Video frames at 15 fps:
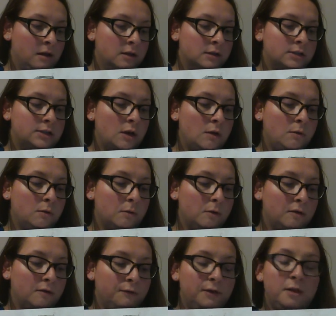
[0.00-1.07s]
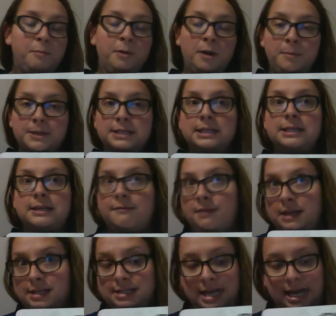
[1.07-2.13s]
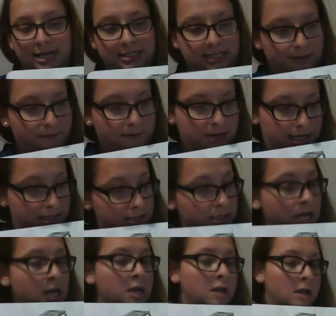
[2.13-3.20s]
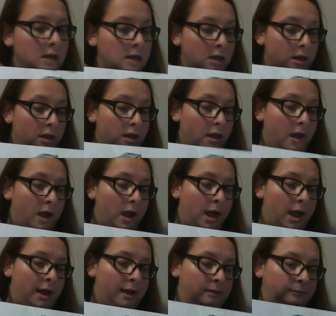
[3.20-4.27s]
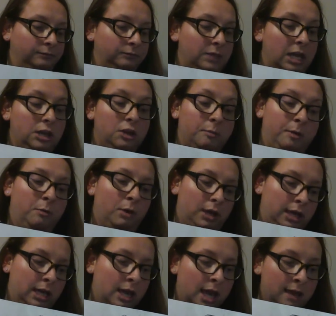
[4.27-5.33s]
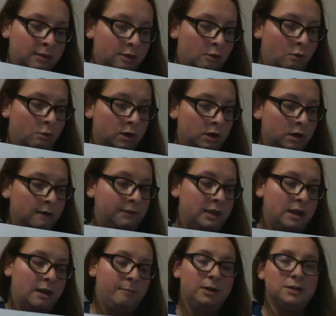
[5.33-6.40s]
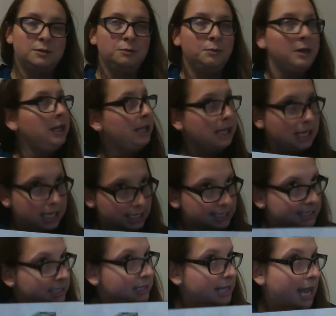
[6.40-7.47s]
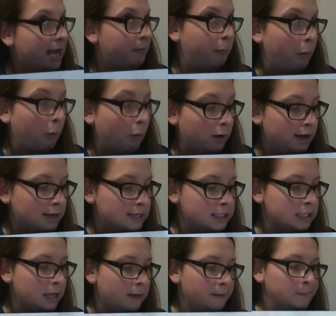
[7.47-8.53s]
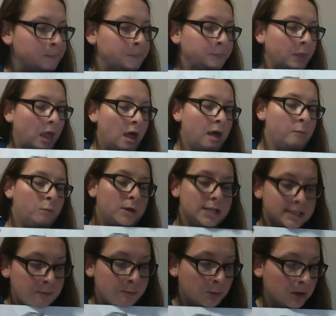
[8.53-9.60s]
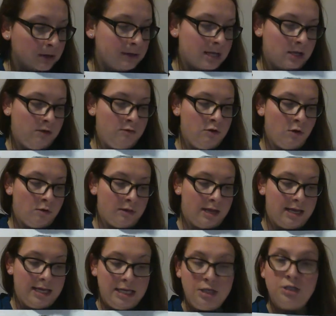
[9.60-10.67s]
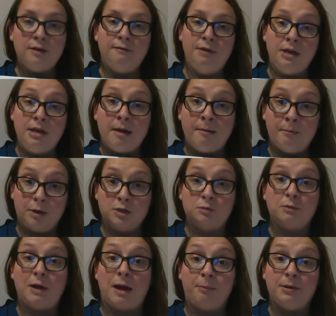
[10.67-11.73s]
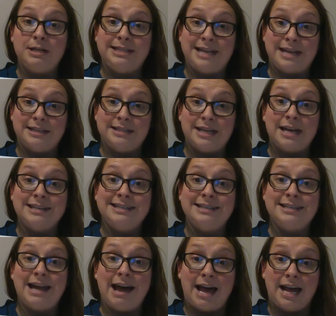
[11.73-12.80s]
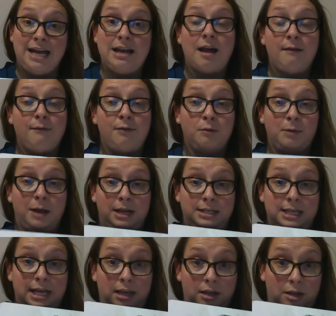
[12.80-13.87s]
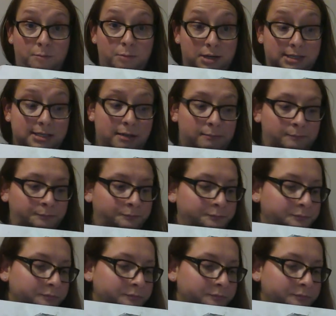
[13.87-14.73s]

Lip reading: So for the purposes of these activities, that you'll be working on, the order of the numbers really isn't that important. What is important that you know that each of the numbers represents a side of the rectangular prism.